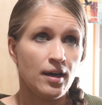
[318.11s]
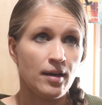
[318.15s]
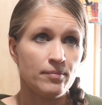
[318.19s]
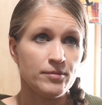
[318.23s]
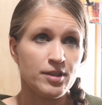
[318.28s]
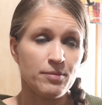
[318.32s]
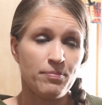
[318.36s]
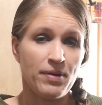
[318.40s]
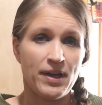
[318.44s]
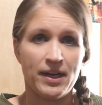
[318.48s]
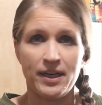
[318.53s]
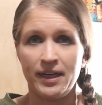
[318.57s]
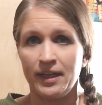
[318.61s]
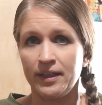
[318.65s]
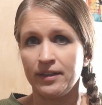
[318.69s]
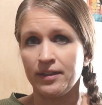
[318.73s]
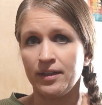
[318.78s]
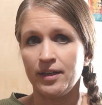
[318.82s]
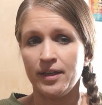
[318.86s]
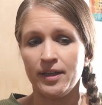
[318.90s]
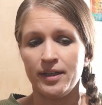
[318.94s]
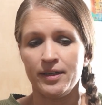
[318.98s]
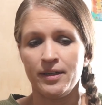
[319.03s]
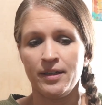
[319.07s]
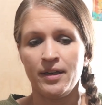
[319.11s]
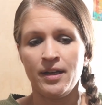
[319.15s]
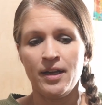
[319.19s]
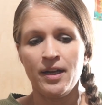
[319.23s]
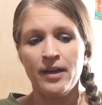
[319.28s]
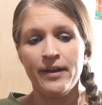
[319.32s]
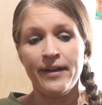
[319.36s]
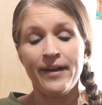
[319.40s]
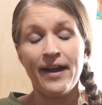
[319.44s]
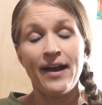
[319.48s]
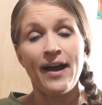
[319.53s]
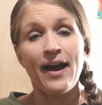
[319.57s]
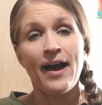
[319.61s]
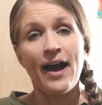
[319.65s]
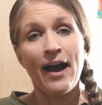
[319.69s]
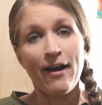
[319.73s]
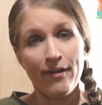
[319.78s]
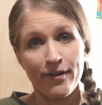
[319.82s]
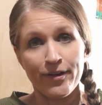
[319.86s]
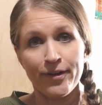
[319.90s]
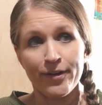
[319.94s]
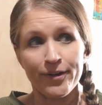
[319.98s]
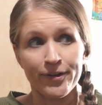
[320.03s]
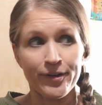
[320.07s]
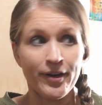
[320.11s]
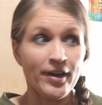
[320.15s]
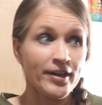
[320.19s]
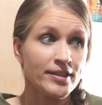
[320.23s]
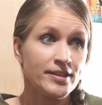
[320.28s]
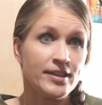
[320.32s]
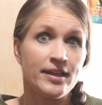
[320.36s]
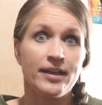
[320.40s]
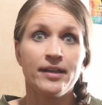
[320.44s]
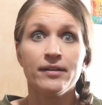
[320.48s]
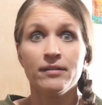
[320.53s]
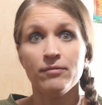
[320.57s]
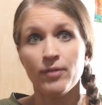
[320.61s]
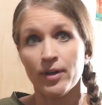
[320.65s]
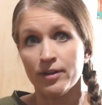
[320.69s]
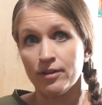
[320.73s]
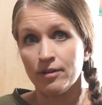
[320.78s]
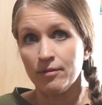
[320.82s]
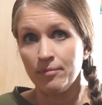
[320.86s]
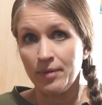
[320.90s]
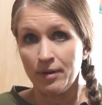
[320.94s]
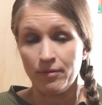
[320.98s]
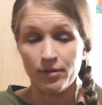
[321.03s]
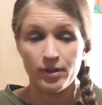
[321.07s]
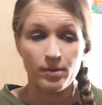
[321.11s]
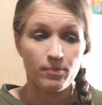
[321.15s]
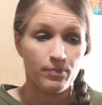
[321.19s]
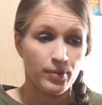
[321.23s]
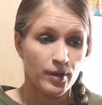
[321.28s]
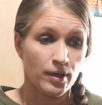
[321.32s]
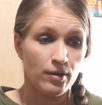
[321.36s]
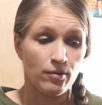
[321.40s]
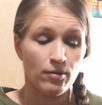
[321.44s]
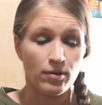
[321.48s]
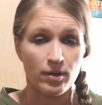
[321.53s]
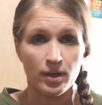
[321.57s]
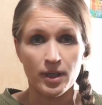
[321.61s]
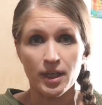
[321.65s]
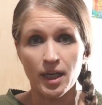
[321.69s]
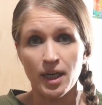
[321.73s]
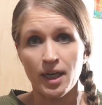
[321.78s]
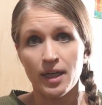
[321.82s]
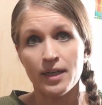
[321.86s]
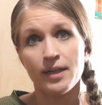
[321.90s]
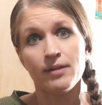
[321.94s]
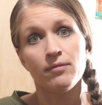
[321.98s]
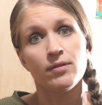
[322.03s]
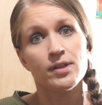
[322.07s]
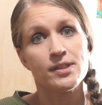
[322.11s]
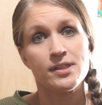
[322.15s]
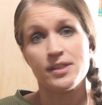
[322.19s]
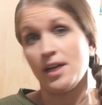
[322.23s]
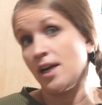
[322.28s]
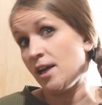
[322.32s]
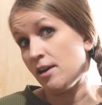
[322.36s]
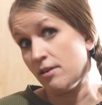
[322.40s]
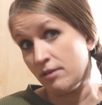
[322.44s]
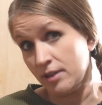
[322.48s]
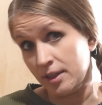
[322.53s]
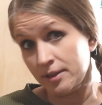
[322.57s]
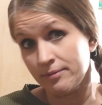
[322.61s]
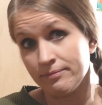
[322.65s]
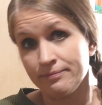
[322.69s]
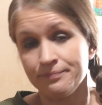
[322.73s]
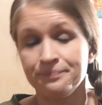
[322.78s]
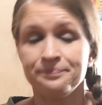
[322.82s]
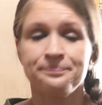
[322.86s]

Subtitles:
depending on how you're hunting, whether it be with a bow or a gun and what state you're in.